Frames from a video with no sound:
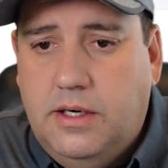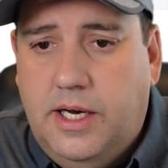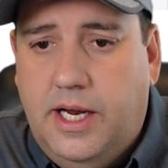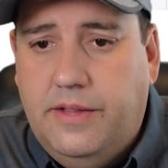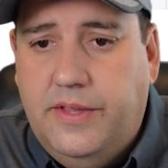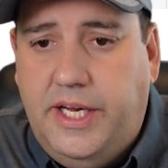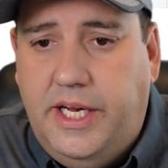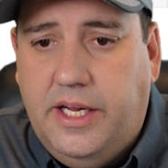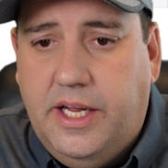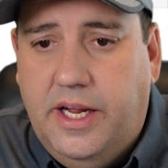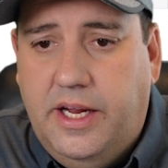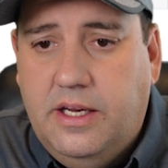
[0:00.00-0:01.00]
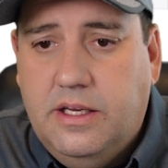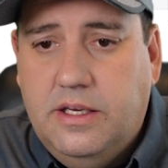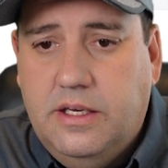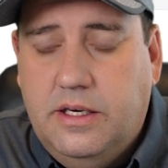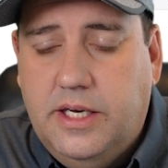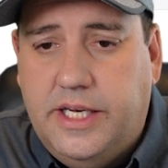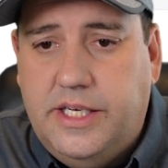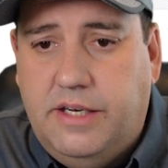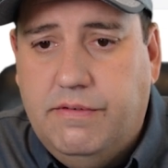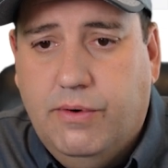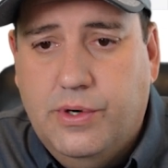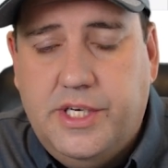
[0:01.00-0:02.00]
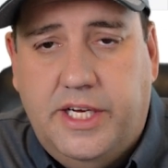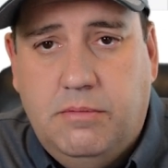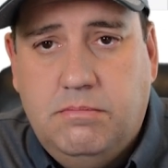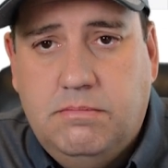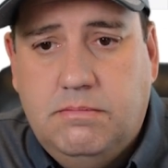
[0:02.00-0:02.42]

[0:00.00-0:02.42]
and the EK1914.